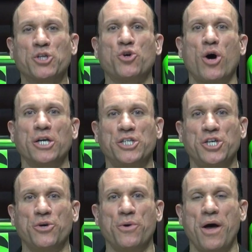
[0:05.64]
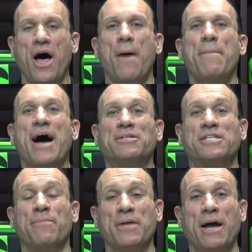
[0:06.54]
to talk to you about
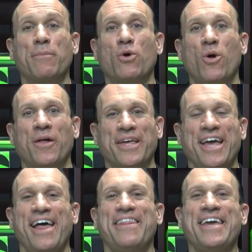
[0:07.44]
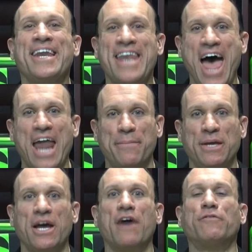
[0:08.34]
something I'm calling the
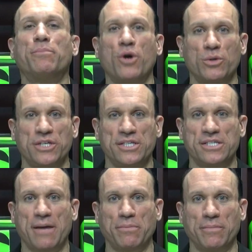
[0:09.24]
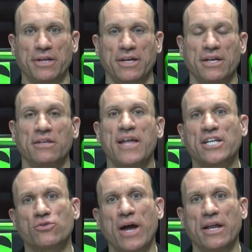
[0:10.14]
anatomy of a protein supplement.
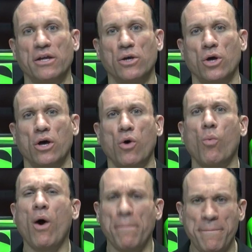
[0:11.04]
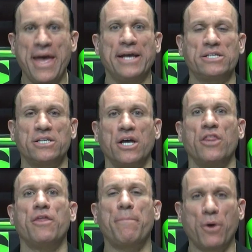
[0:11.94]
That's right. What makes
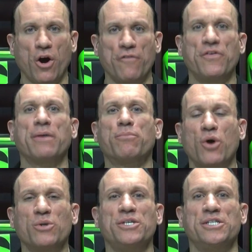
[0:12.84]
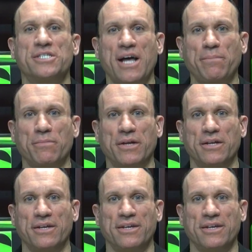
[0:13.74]
the perfect protein supplement?